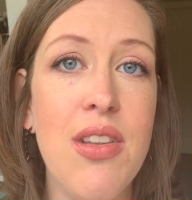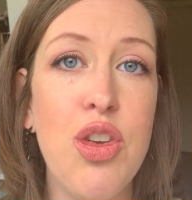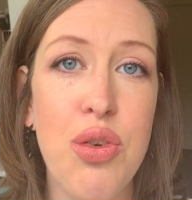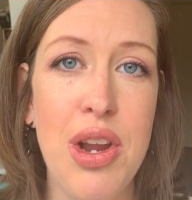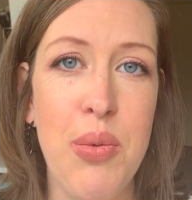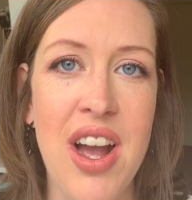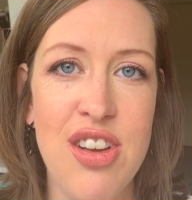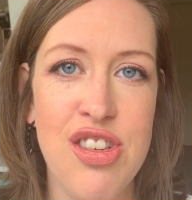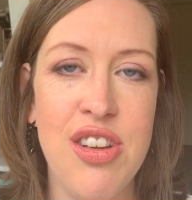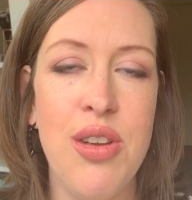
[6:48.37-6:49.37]

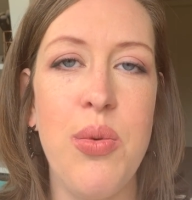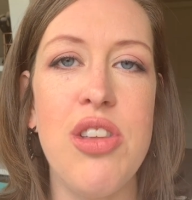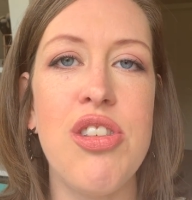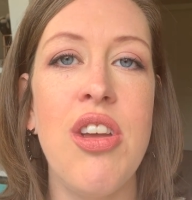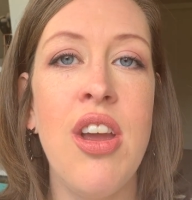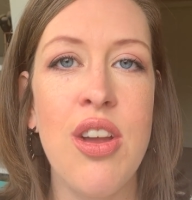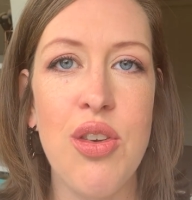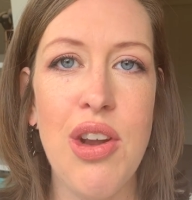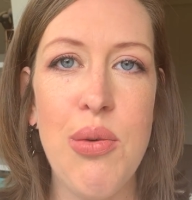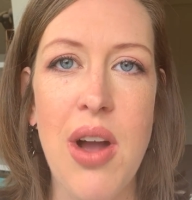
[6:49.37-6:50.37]
greenwashed, which
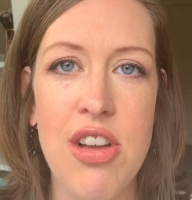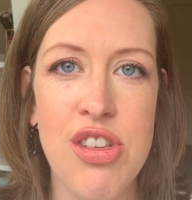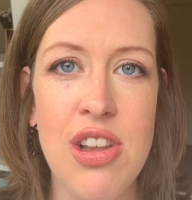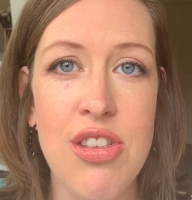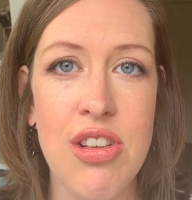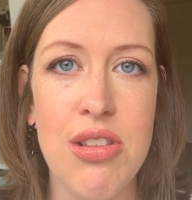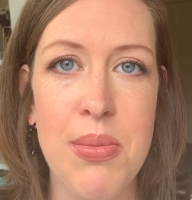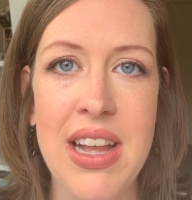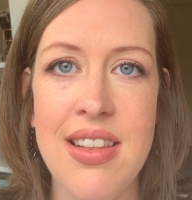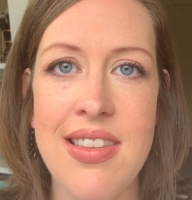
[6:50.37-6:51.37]
greenwashing just
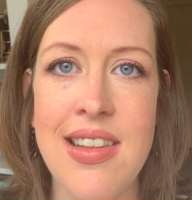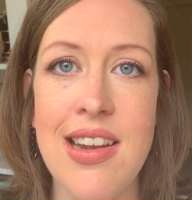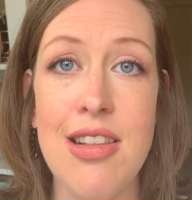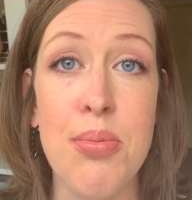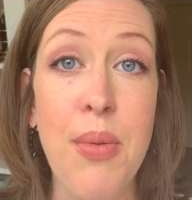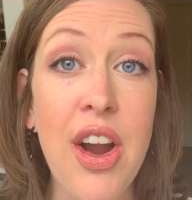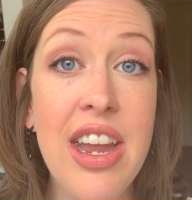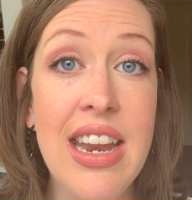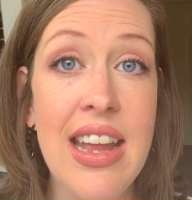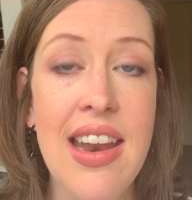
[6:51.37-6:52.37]
means that it's
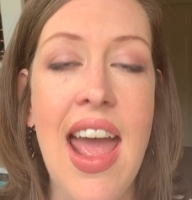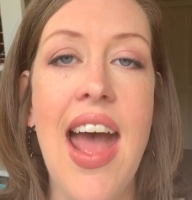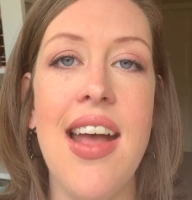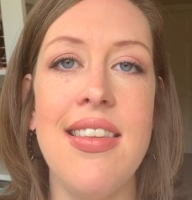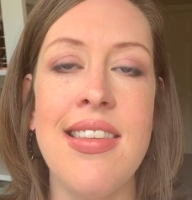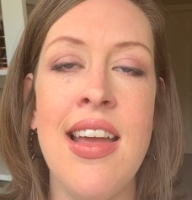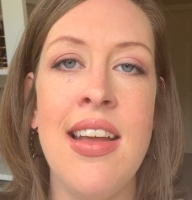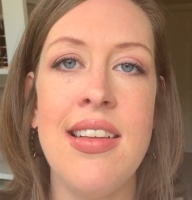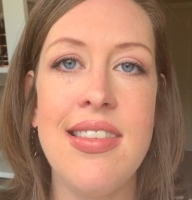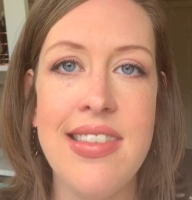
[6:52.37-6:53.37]
marketed as
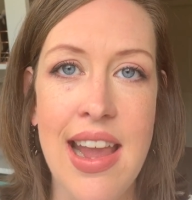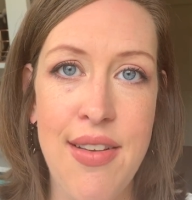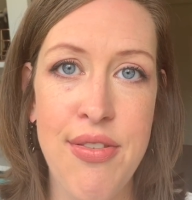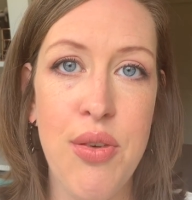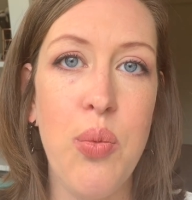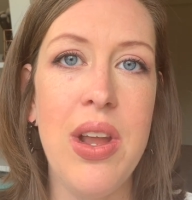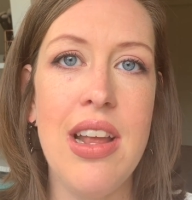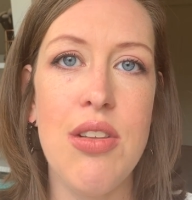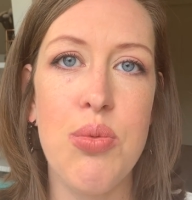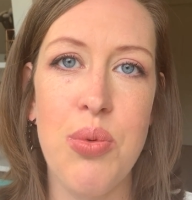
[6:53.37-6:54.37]
safe when
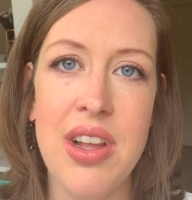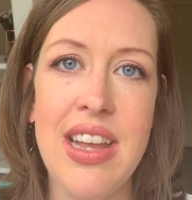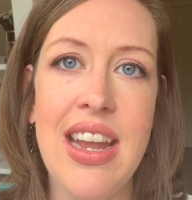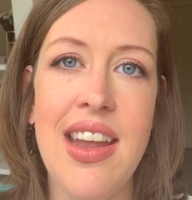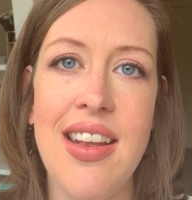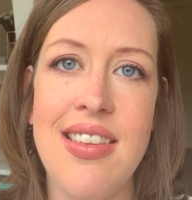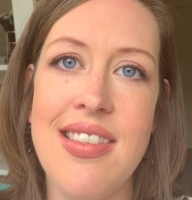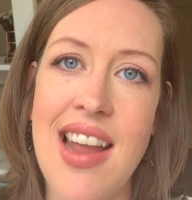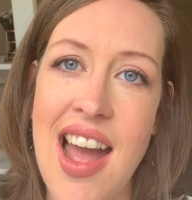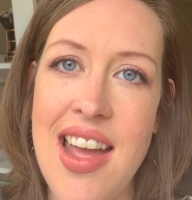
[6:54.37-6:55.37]
it really
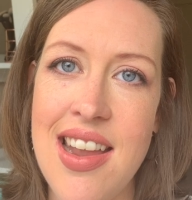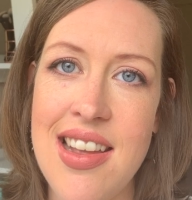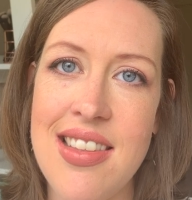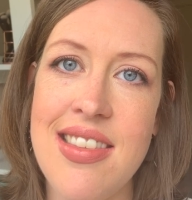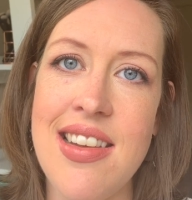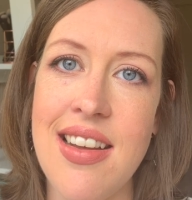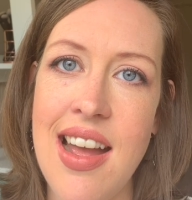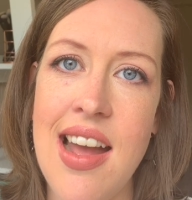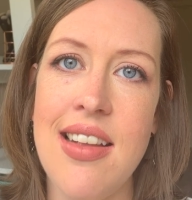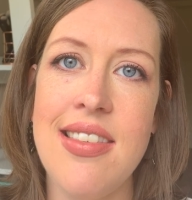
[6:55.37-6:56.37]
is not, and it still
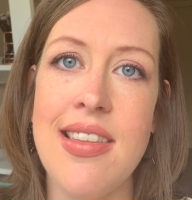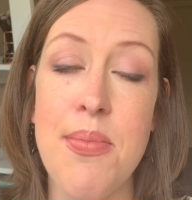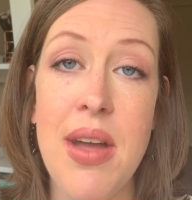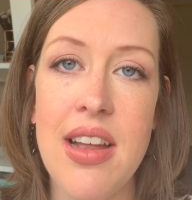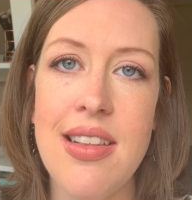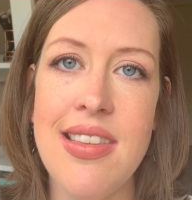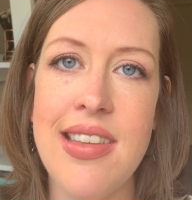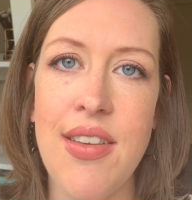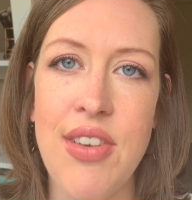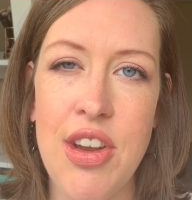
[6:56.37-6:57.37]
has some
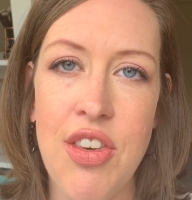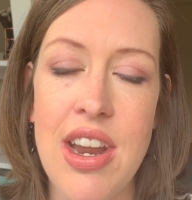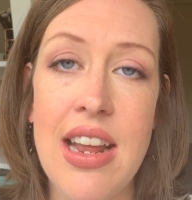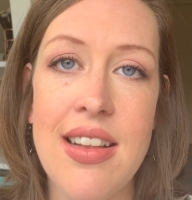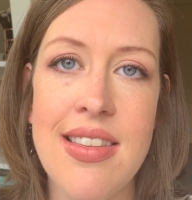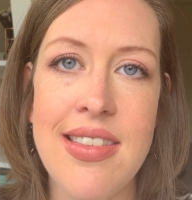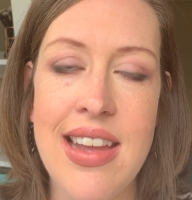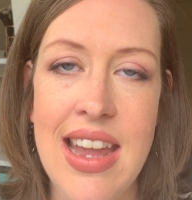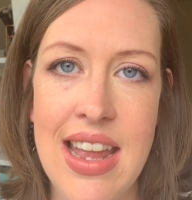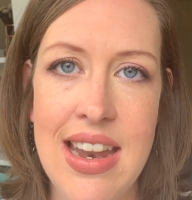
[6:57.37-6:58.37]
unsafe ingredients
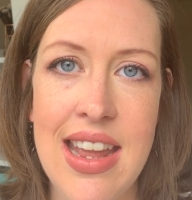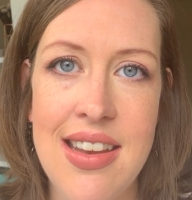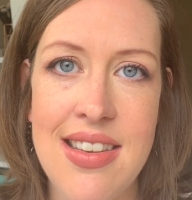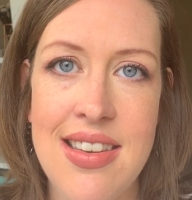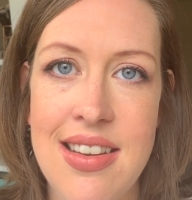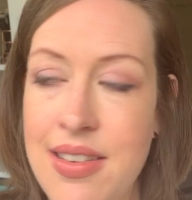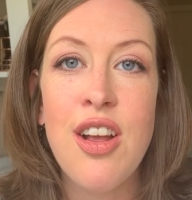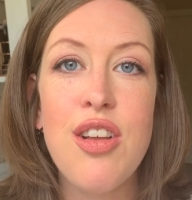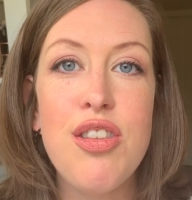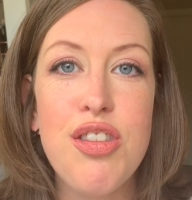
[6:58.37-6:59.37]
in it.
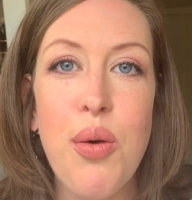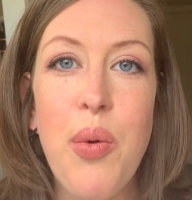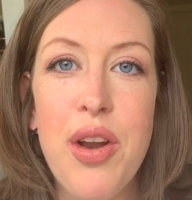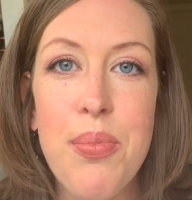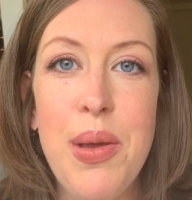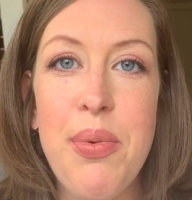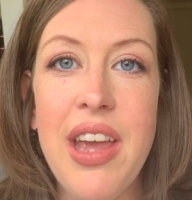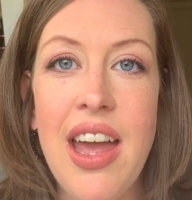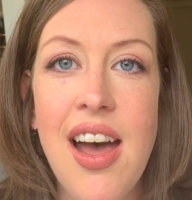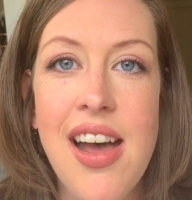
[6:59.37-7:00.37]
So where do people get